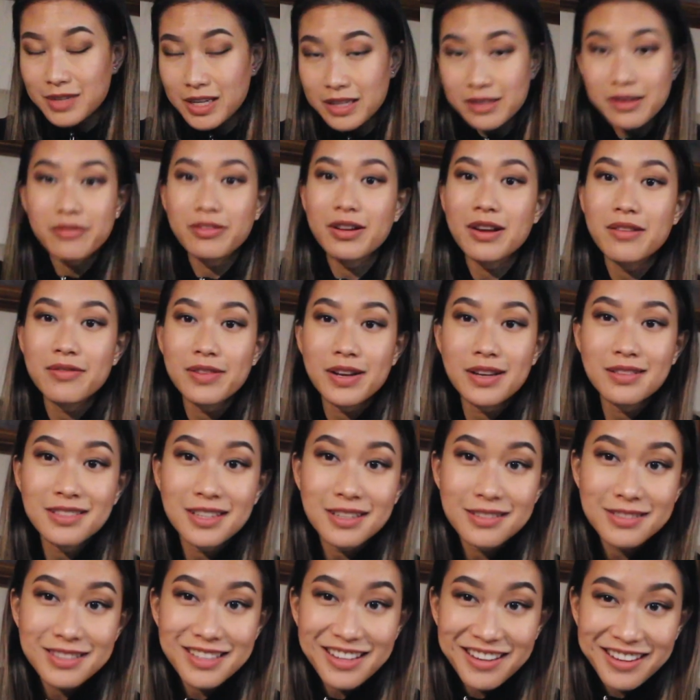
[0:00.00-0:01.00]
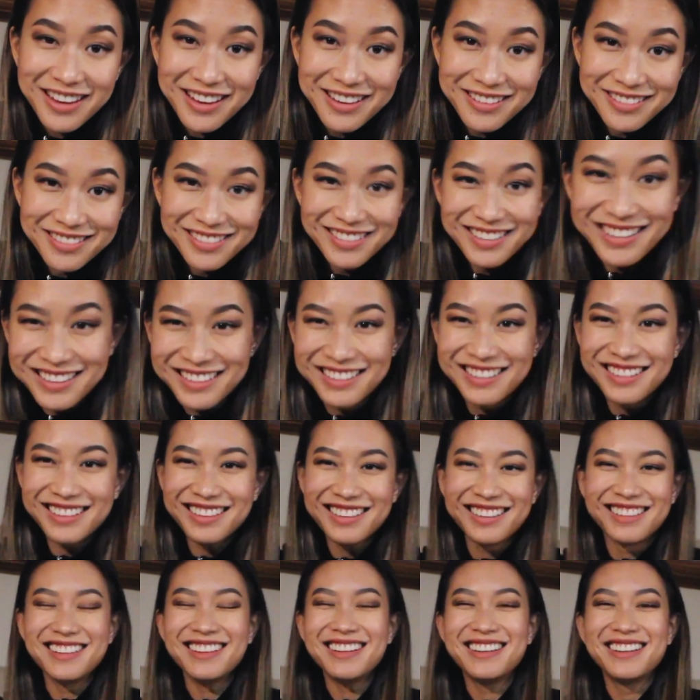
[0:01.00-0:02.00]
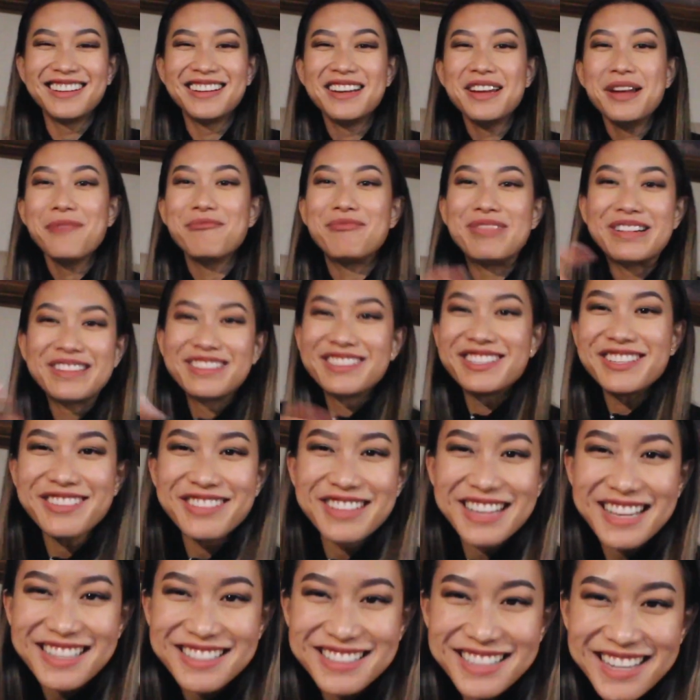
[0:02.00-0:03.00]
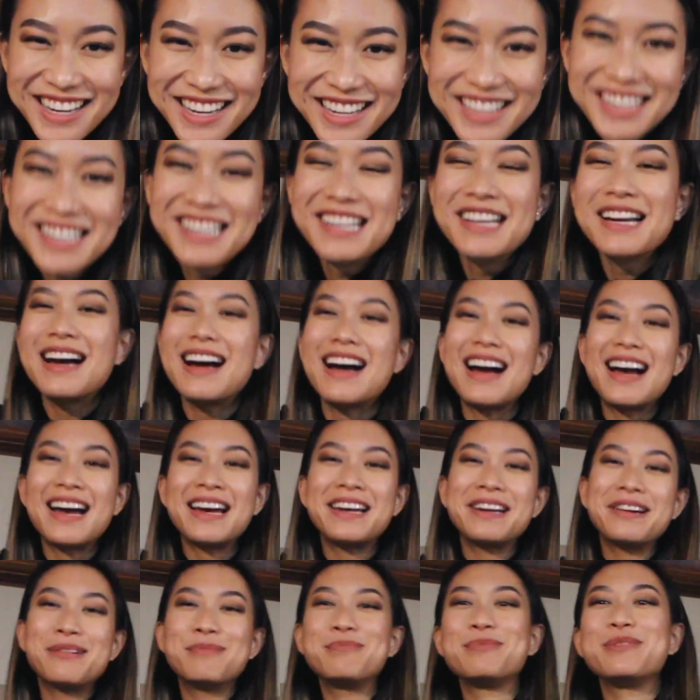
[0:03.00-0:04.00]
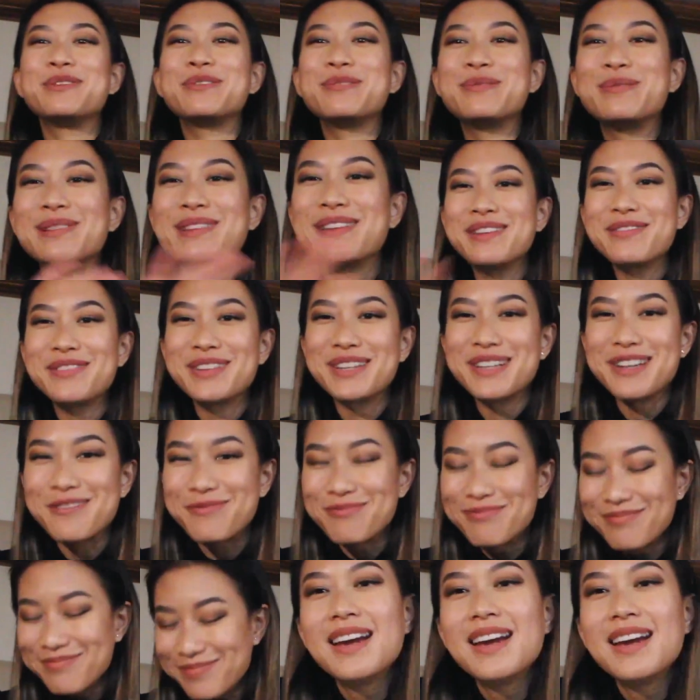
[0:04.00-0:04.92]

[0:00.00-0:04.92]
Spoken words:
And never have Valentine's Day again. But until that day, I hope you live it up.